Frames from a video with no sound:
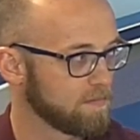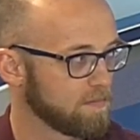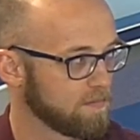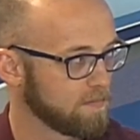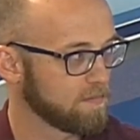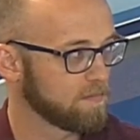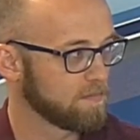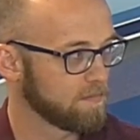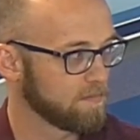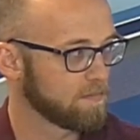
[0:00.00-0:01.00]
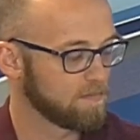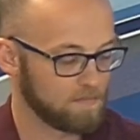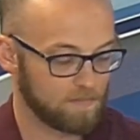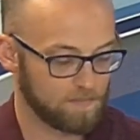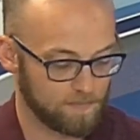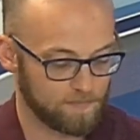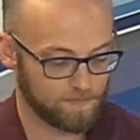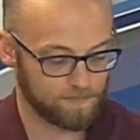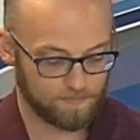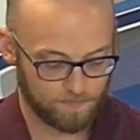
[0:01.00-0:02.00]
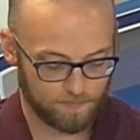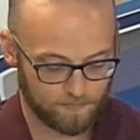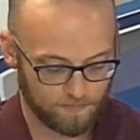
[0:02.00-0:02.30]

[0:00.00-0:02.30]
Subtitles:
No words are spoken by the person on screen.